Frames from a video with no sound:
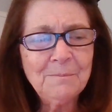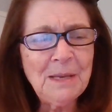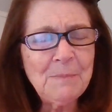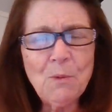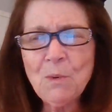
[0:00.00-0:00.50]

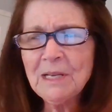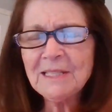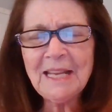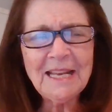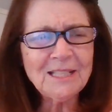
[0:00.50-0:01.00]
people want to
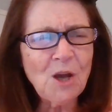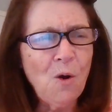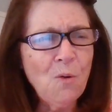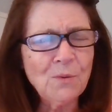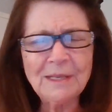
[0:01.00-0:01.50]
say it's
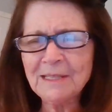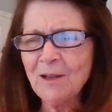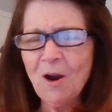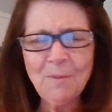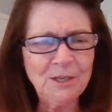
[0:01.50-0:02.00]
old, it's
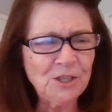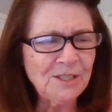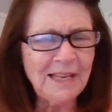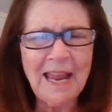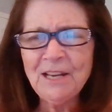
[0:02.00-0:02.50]
garbage,
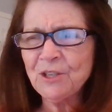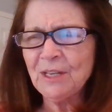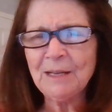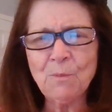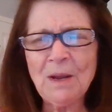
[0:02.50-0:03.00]
it's
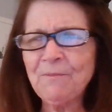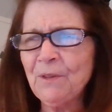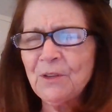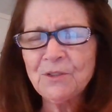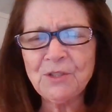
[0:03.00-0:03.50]
ancient. It went
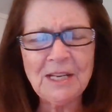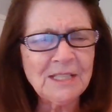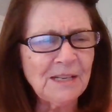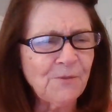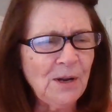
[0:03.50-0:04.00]
for the,
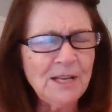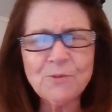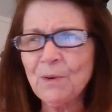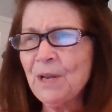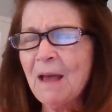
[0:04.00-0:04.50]
it's for
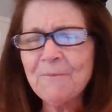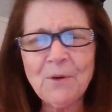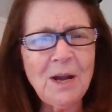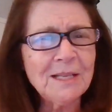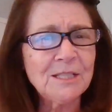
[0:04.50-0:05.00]
Israel, not
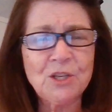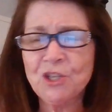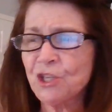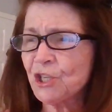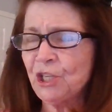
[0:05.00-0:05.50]
for us.
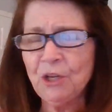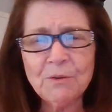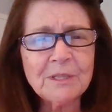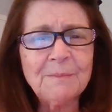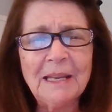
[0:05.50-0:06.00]

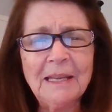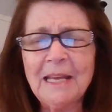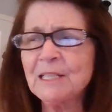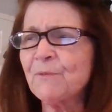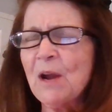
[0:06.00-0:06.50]
Excuse me.
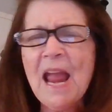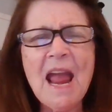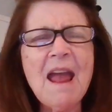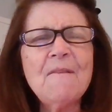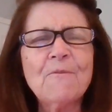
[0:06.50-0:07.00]
It's for
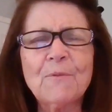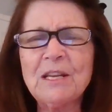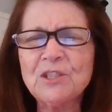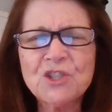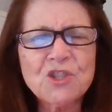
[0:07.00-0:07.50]

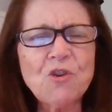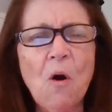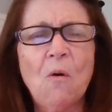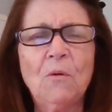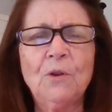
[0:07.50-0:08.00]
every
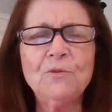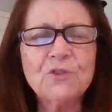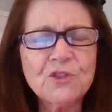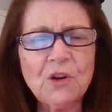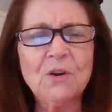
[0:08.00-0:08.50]
soul who
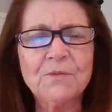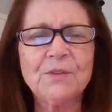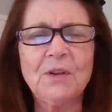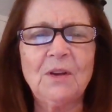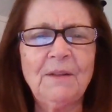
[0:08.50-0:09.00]

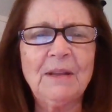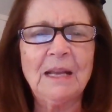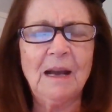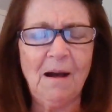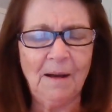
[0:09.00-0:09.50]
serves the
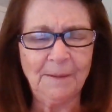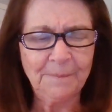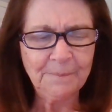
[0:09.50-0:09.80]
living God.